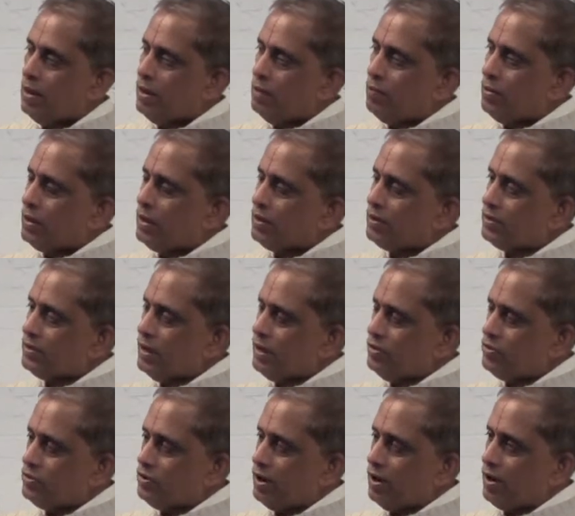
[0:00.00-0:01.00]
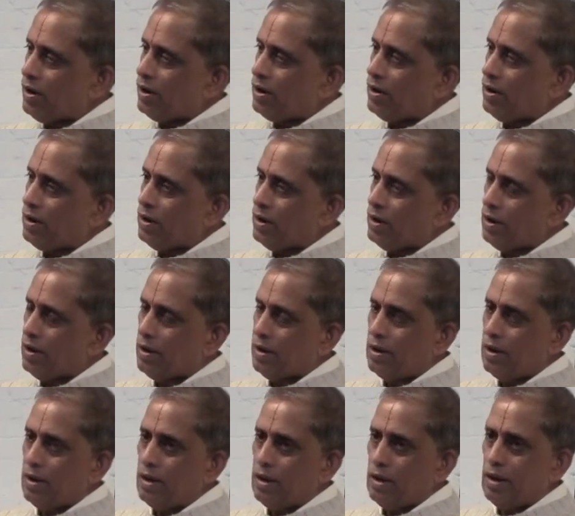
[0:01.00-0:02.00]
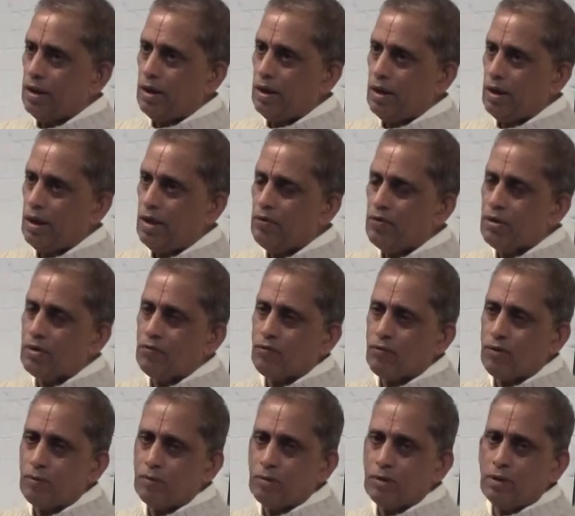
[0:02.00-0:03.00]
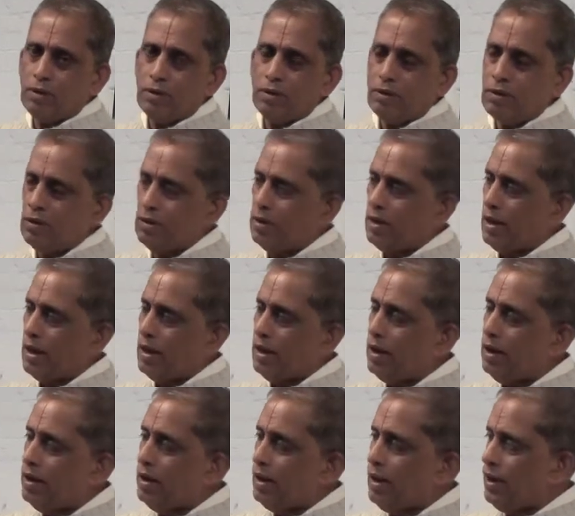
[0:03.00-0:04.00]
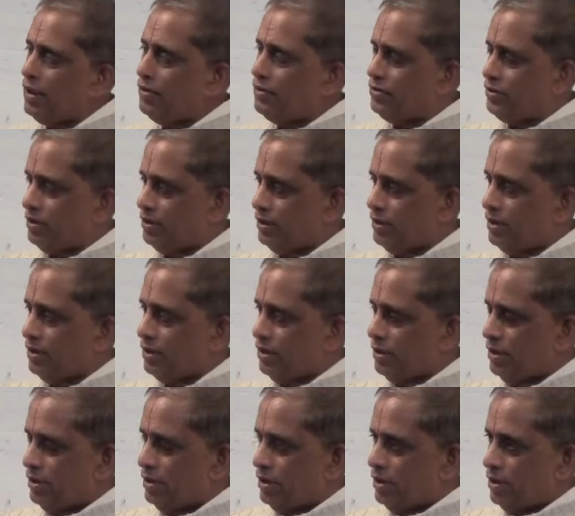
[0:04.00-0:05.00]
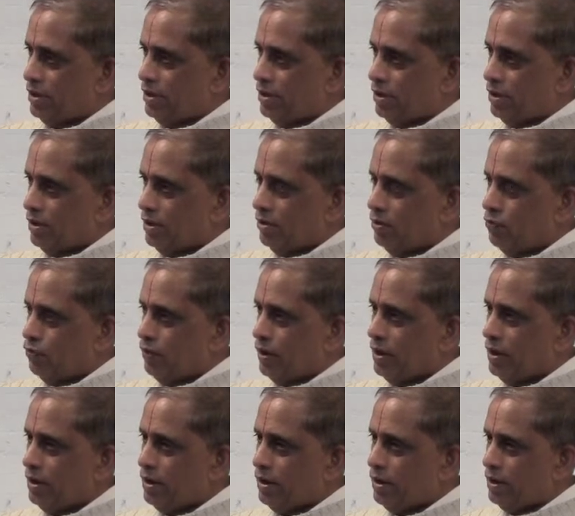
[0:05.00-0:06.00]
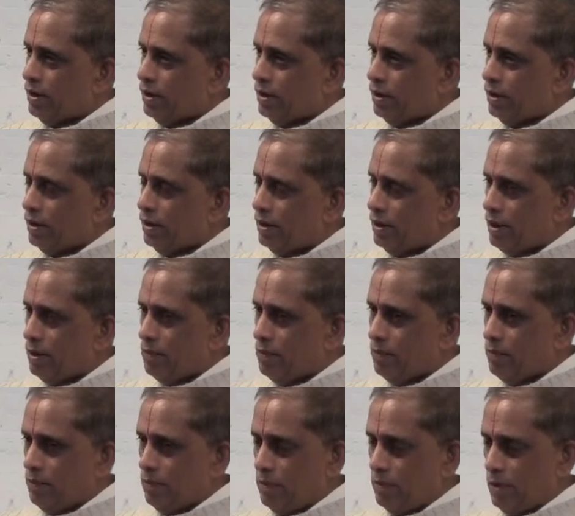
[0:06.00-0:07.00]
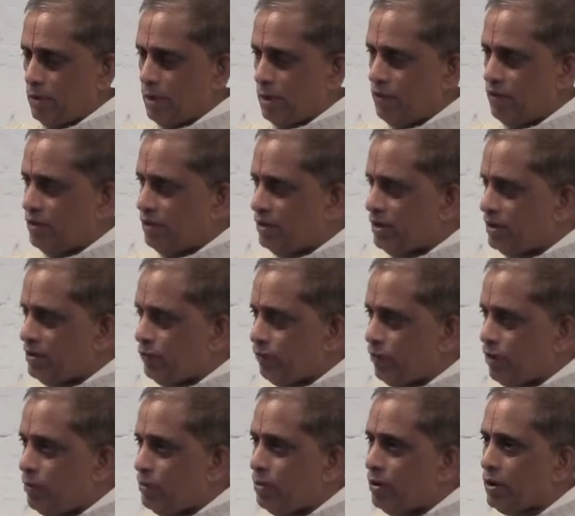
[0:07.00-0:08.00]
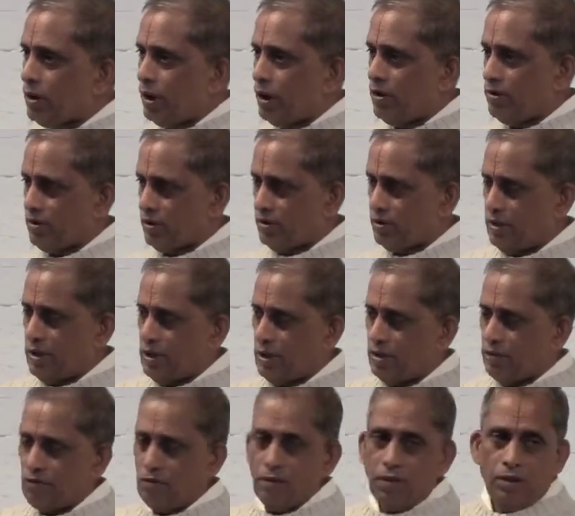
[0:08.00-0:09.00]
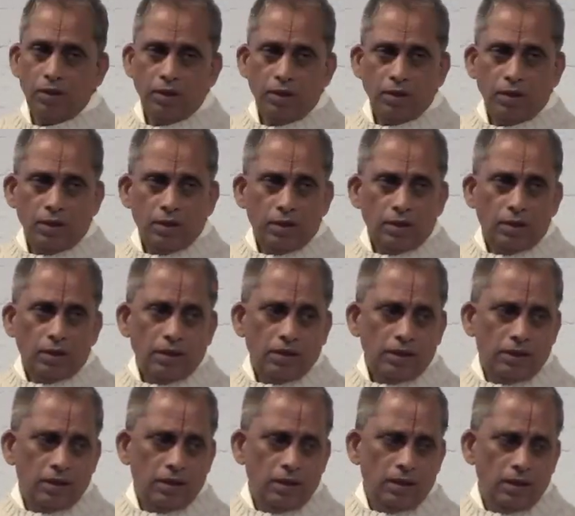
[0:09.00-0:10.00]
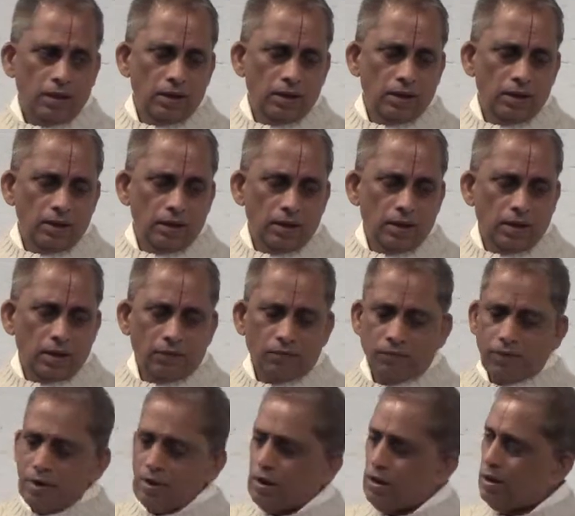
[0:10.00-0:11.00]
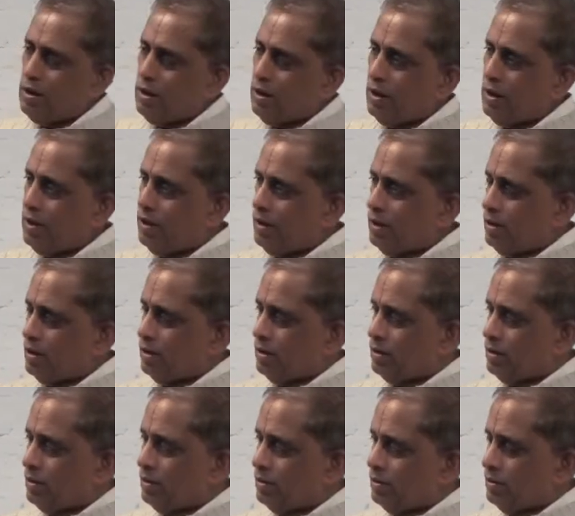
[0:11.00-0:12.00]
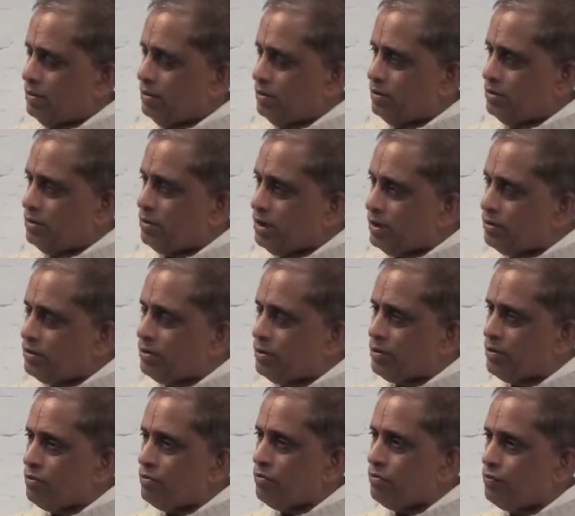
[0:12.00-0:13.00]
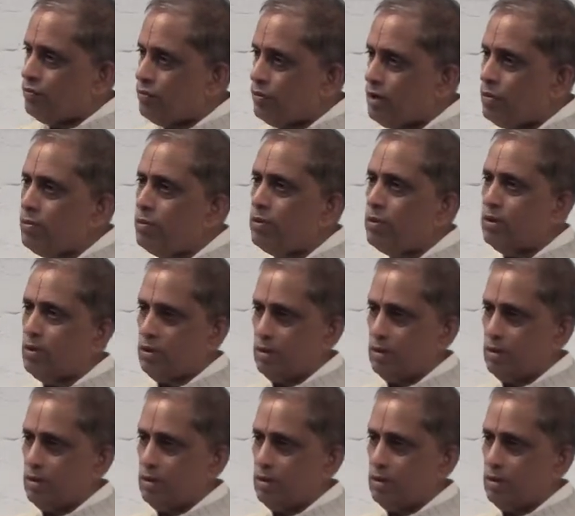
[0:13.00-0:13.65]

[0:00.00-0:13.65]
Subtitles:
Because these children, even from the early age, you find them with these feeble conditions, they are very sensitive, feeble.